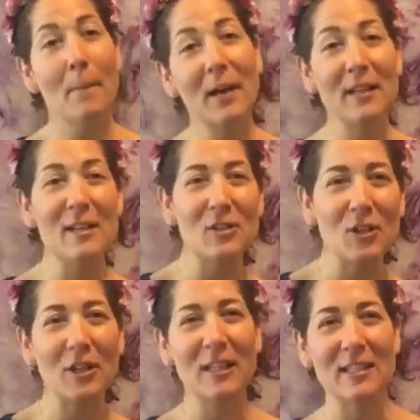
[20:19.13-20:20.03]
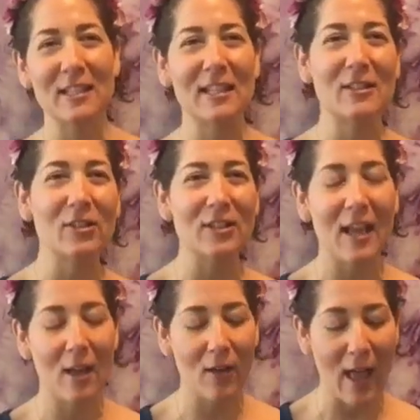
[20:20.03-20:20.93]
but he shook his little
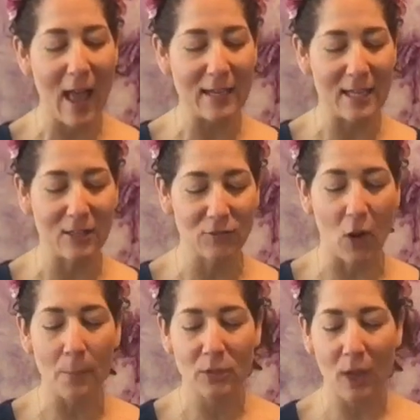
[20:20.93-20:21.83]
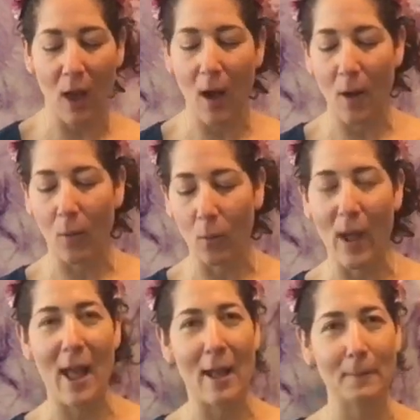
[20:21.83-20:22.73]
tail and he jumped away.